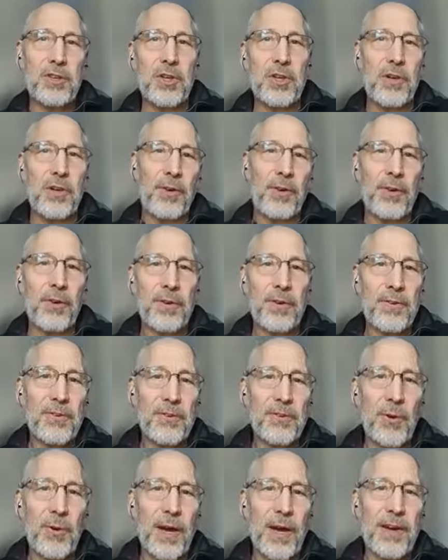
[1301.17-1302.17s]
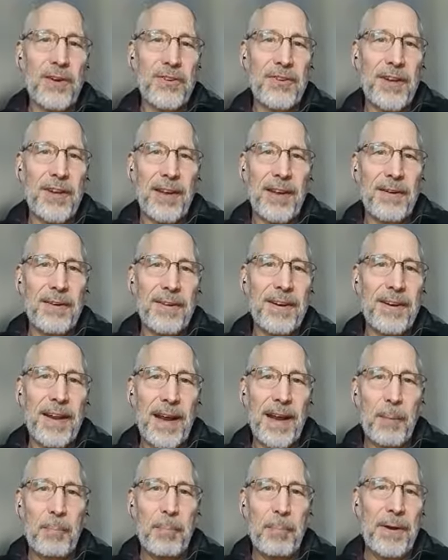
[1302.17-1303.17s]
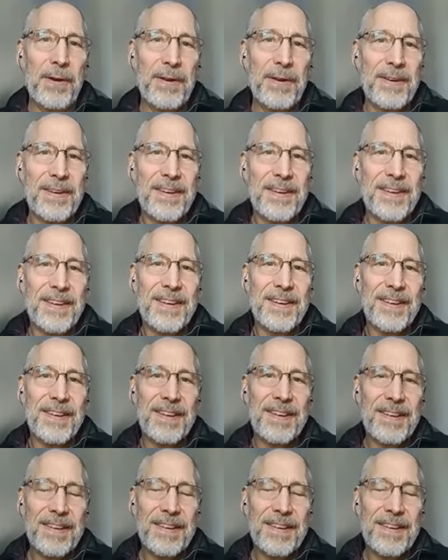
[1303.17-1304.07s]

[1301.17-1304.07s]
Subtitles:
they want to kill each other. So how does that happen?